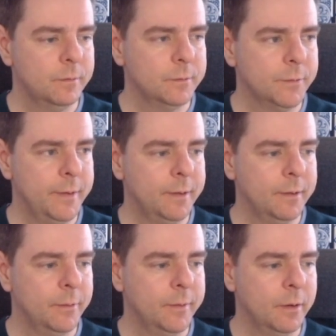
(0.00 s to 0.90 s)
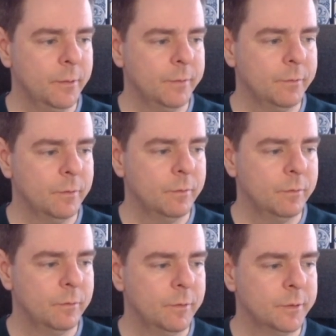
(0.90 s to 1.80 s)
So hey, there we are. We have a
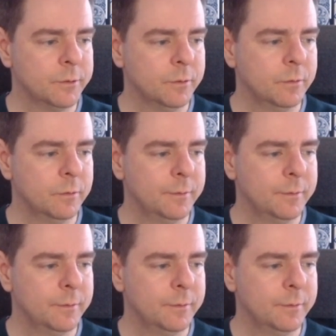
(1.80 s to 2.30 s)
functional